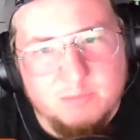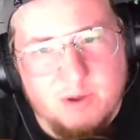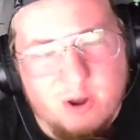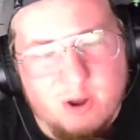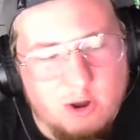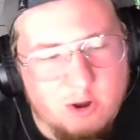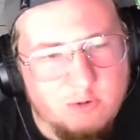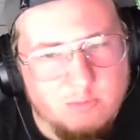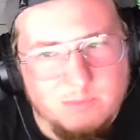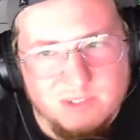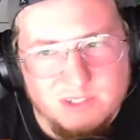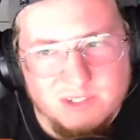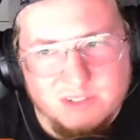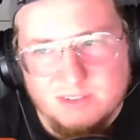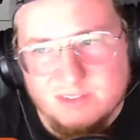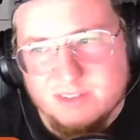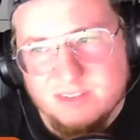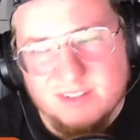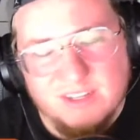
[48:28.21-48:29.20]
Mahomes.
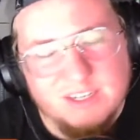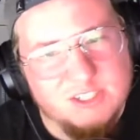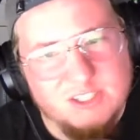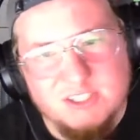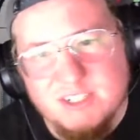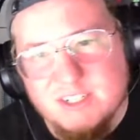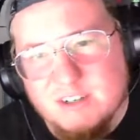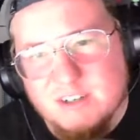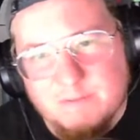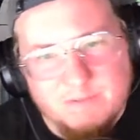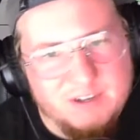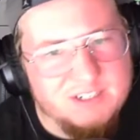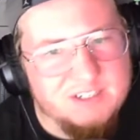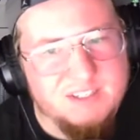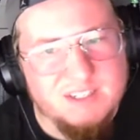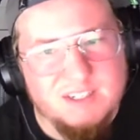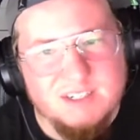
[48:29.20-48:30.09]
They just need to fix